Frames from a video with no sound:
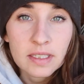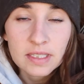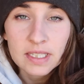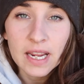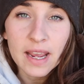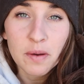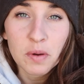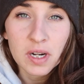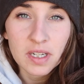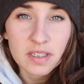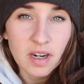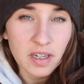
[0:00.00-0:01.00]
Today I
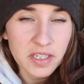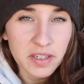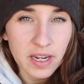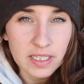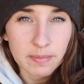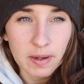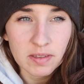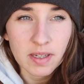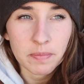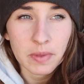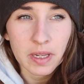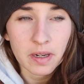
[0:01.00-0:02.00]
wanted to talk to you guys about
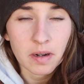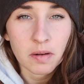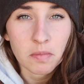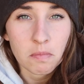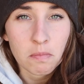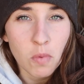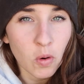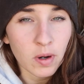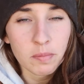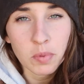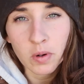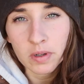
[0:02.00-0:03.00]
something
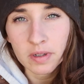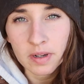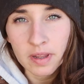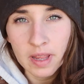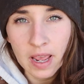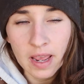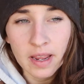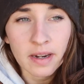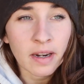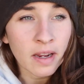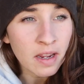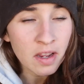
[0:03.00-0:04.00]
more important
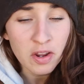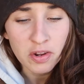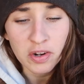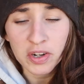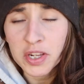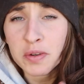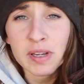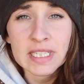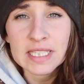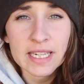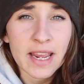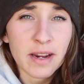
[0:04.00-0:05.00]
than your
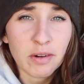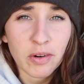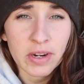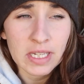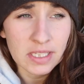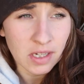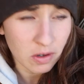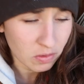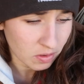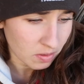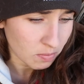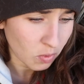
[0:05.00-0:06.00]
USDA growing
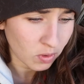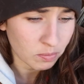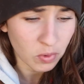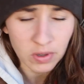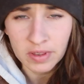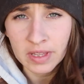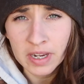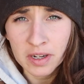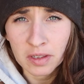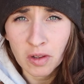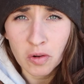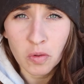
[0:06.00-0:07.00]
zone, more important than
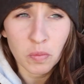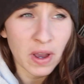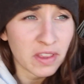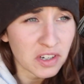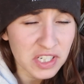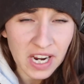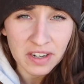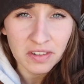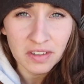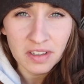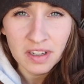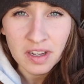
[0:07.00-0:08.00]
your local weather
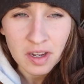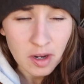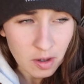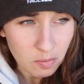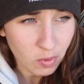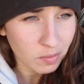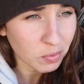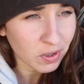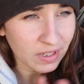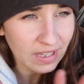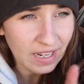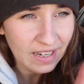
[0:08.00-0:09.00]
channel, more
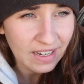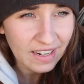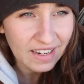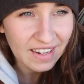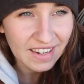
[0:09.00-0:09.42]
important than